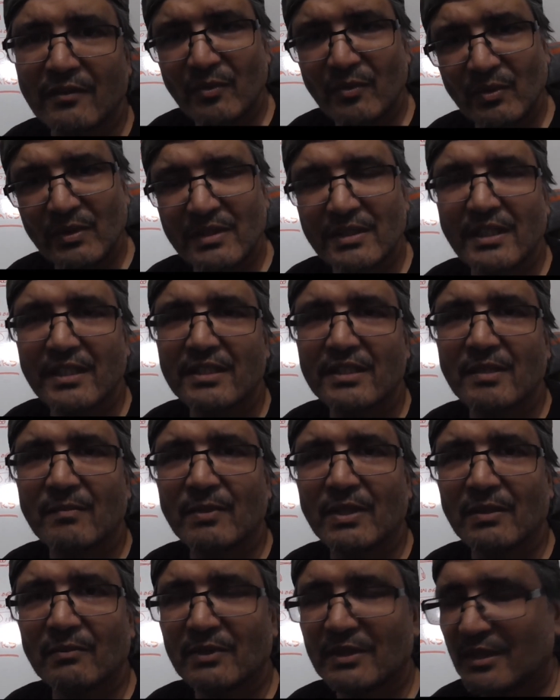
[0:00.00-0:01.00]
you want to say
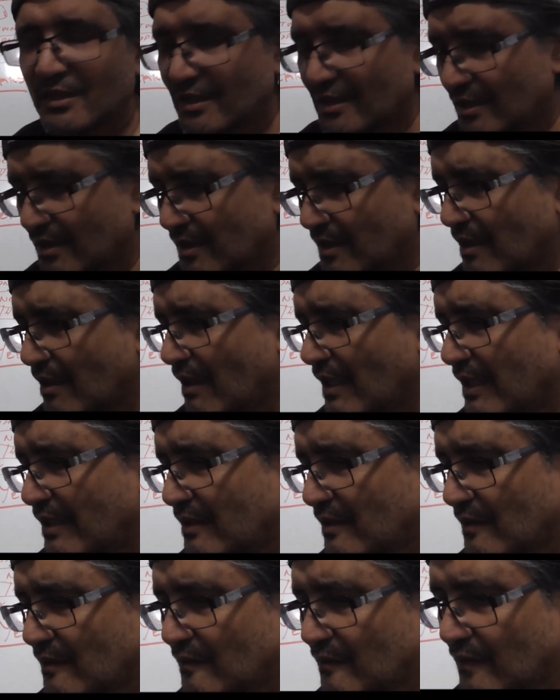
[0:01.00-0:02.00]
something which is
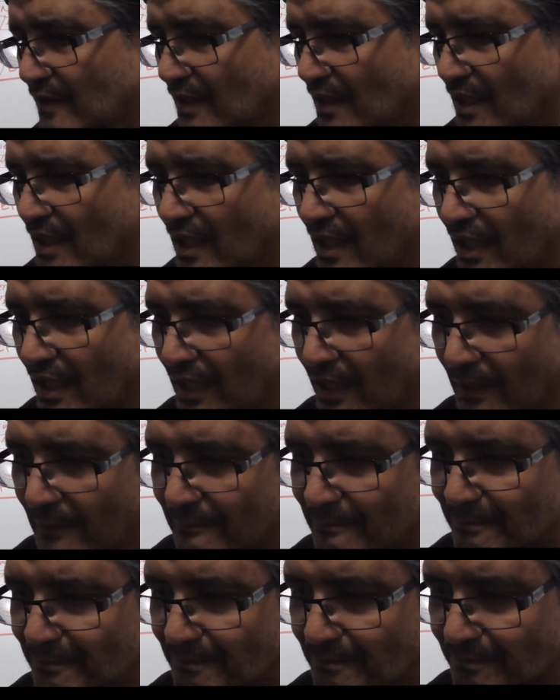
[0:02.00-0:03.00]
kind of
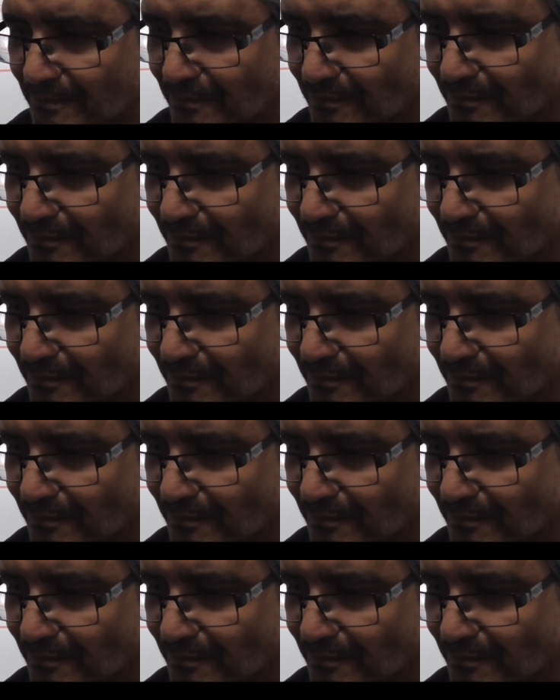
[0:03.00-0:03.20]
um,